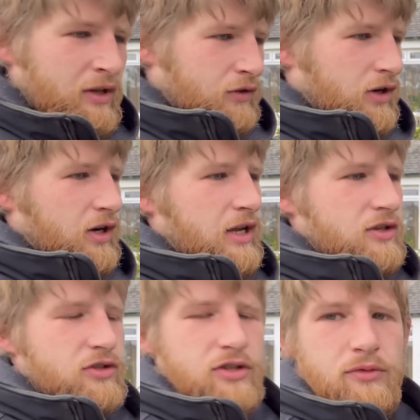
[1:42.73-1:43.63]
There
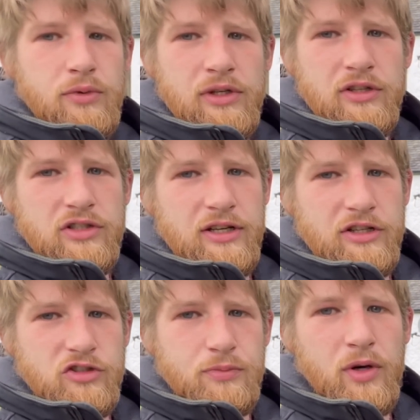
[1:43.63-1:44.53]
is what looks like
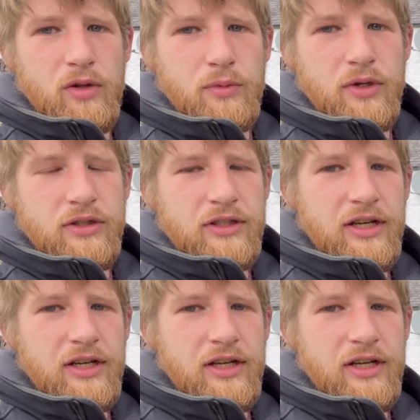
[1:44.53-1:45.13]
a small wound